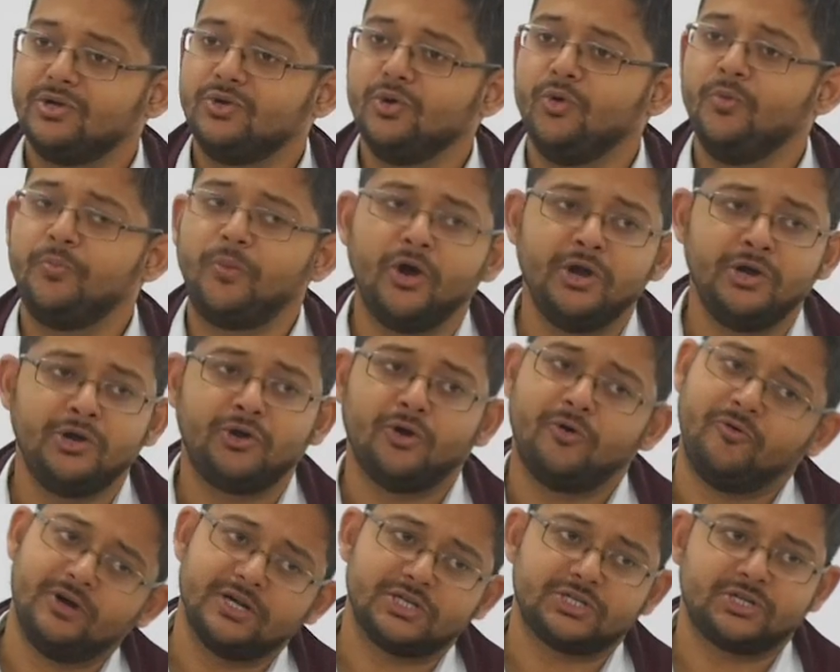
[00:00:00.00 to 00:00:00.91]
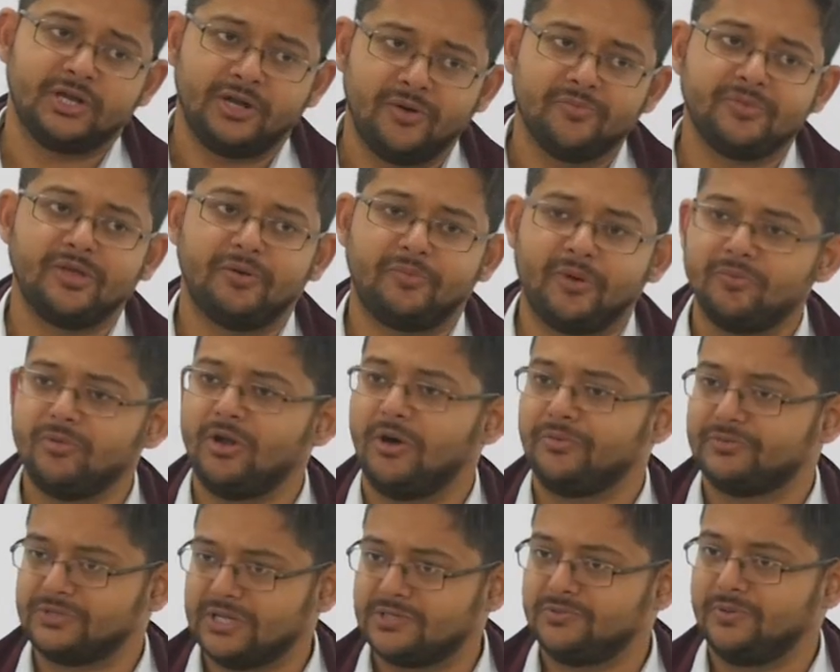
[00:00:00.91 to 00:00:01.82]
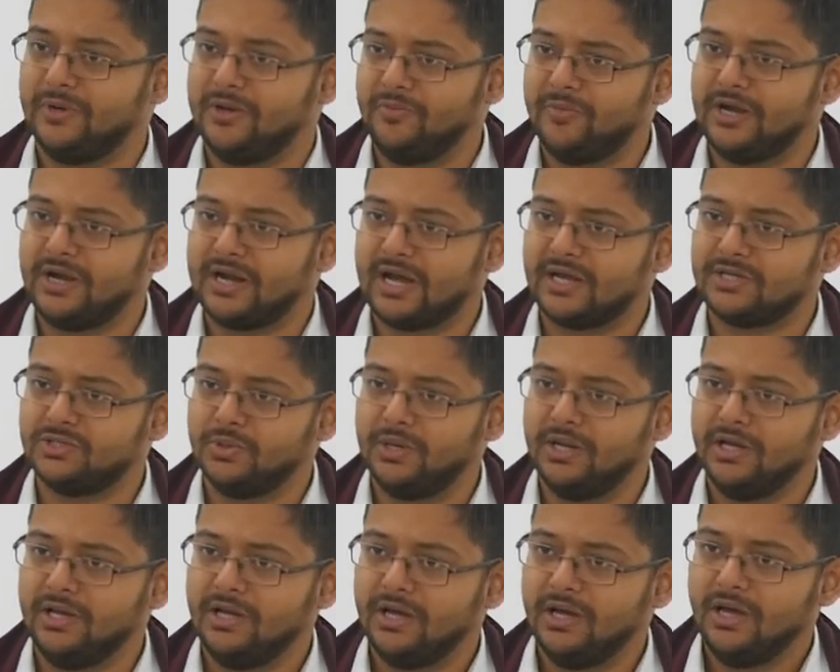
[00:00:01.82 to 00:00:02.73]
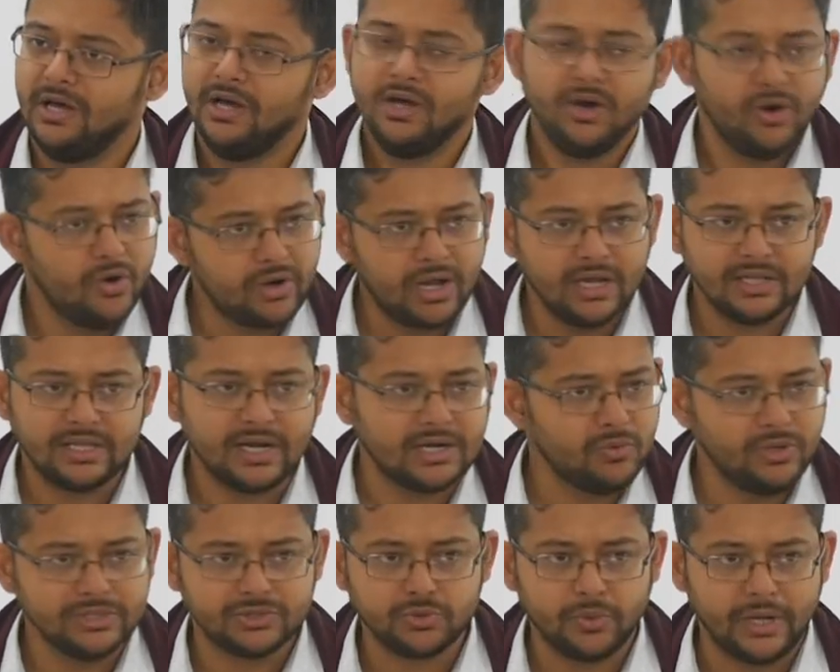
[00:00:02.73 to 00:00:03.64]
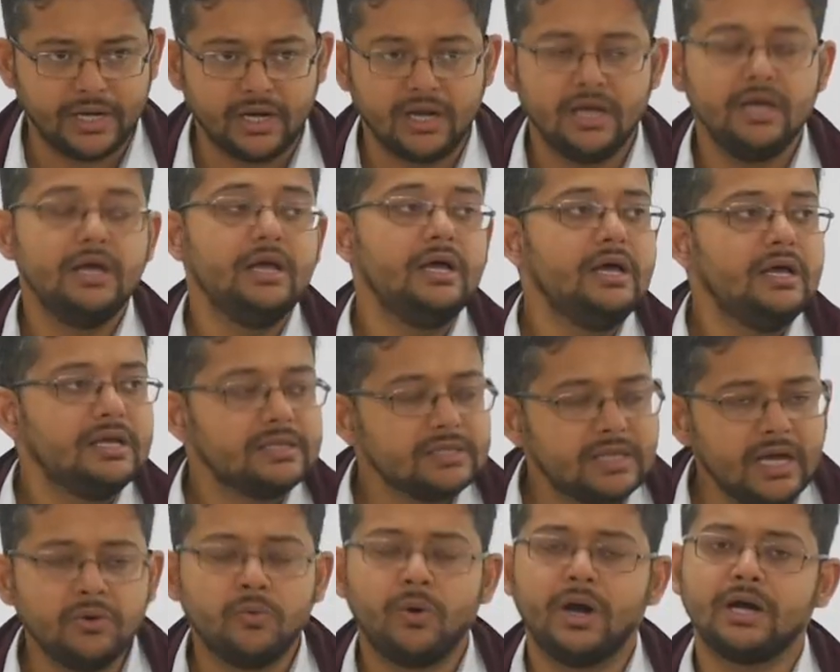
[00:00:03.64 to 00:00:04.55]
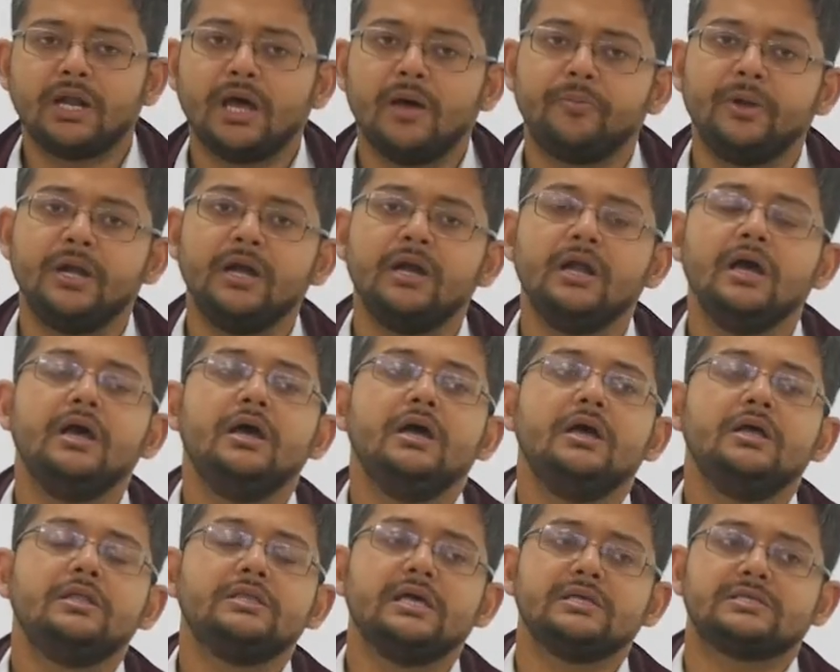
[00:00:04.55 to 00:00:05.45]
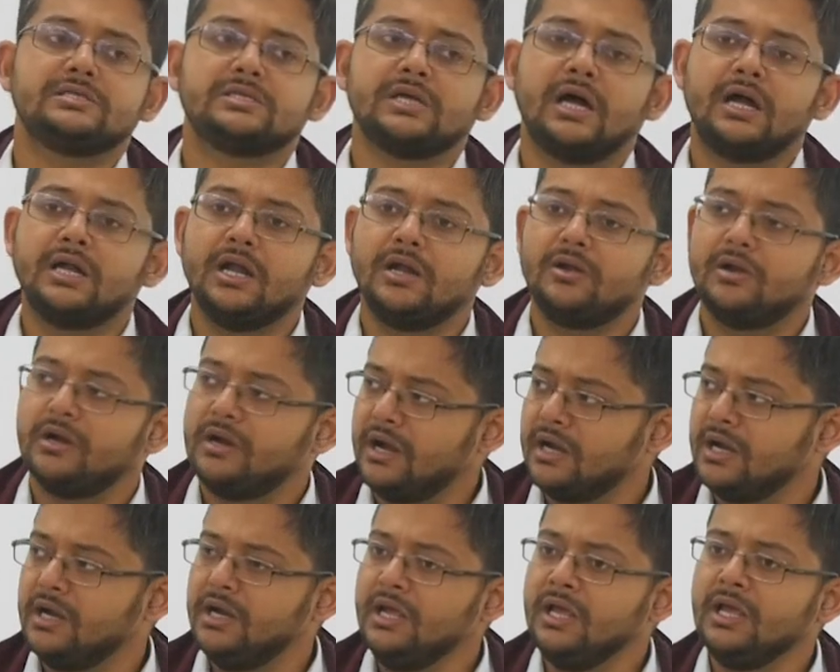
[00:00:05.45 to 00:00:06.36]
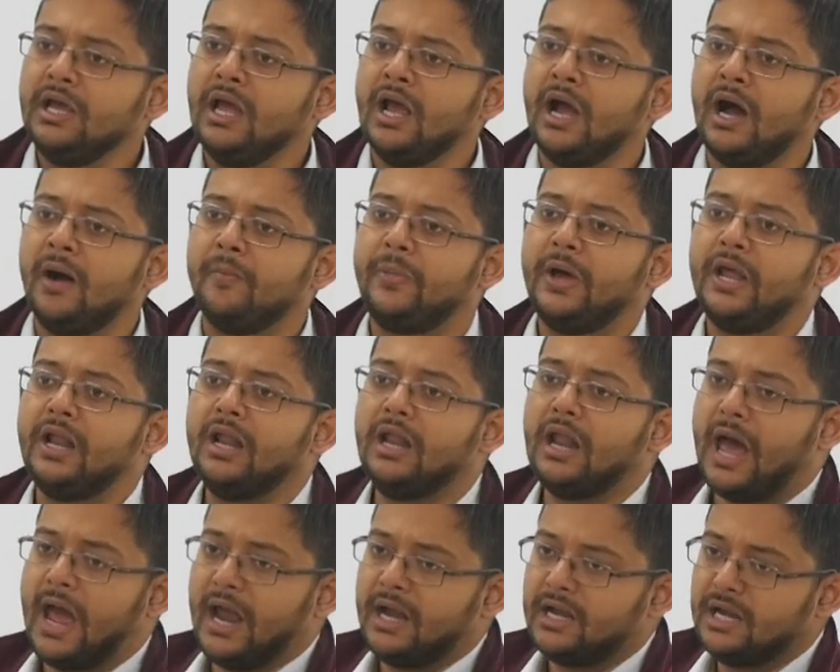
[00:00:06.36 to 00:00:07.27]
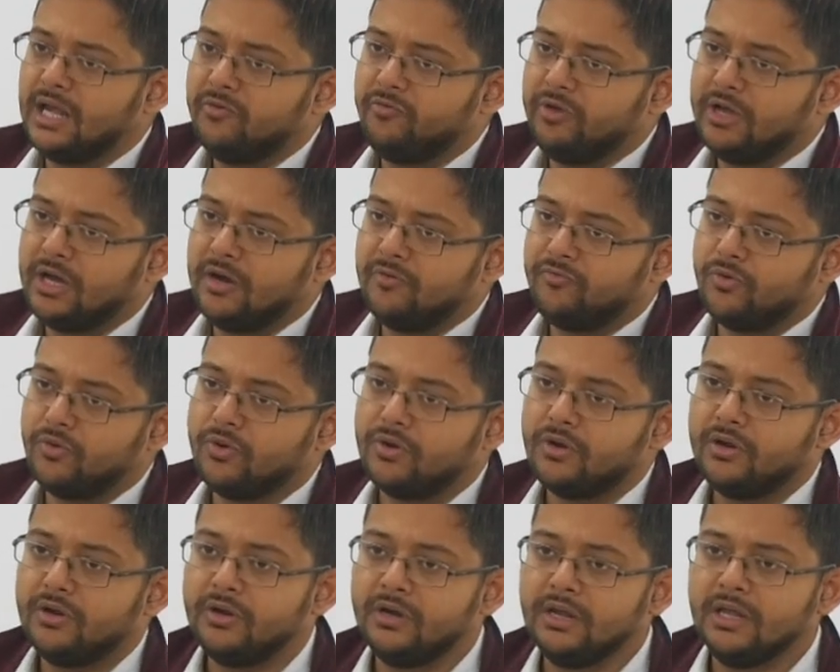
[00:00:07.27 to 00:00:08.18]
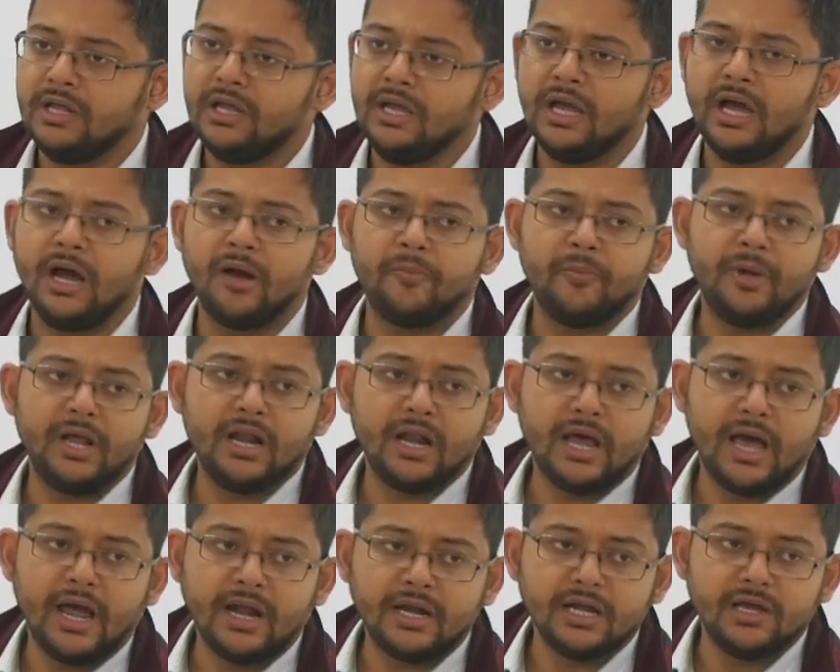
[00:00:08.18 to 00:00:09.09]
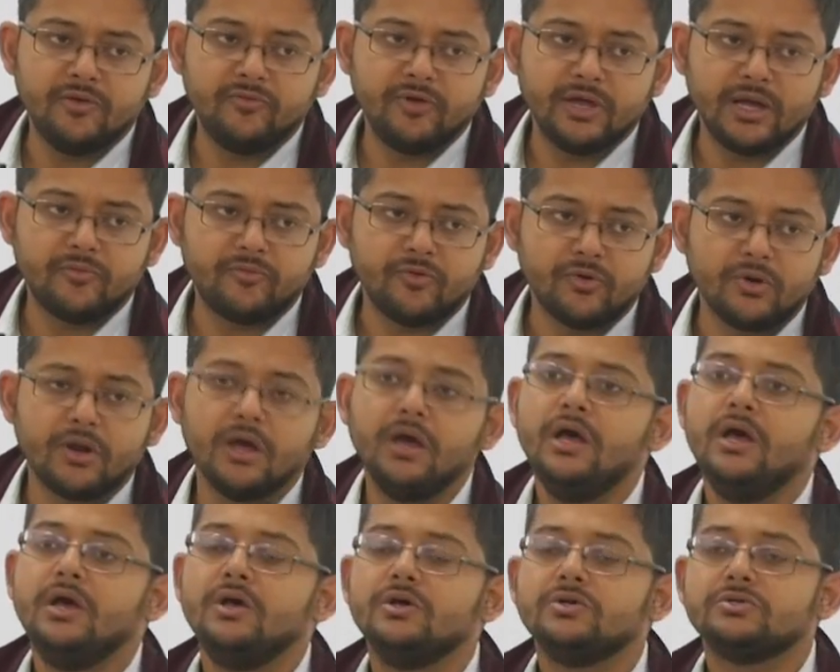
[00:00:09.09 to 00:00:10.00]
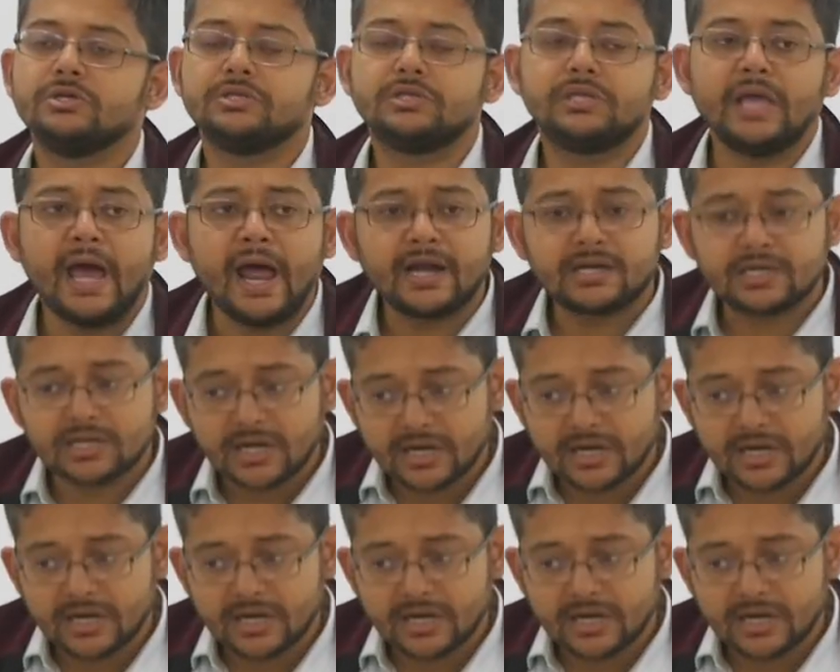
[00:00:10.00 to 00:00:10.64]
2.0 version of the Pavlov's experiment actually. Okay, that was one. Then what happened? They started ringing a bell and giving a food. Ringing a bell and giving a food. So that